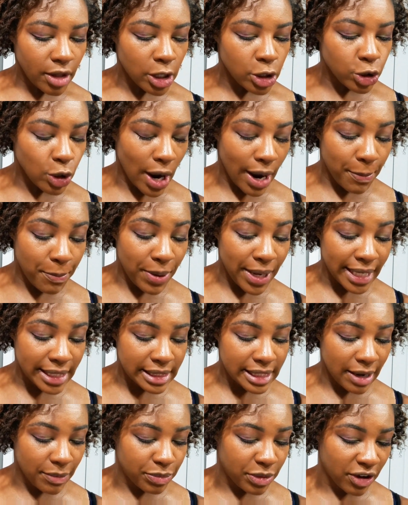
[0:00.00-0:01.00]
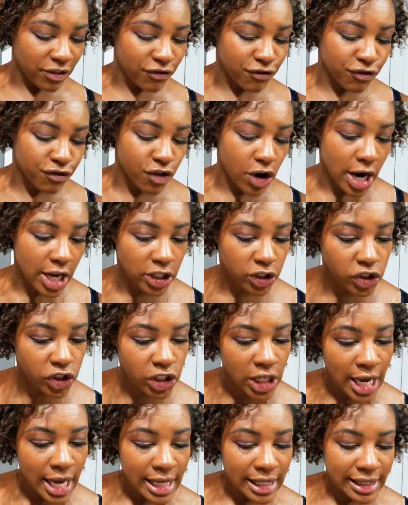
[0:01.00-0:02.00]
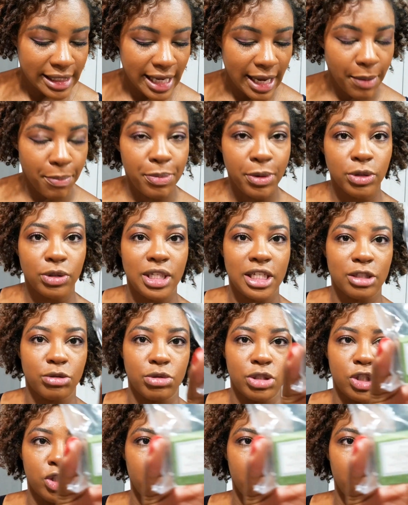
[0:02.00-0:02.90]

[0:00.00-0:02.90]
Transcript: So I picked up the Fresh sample. This was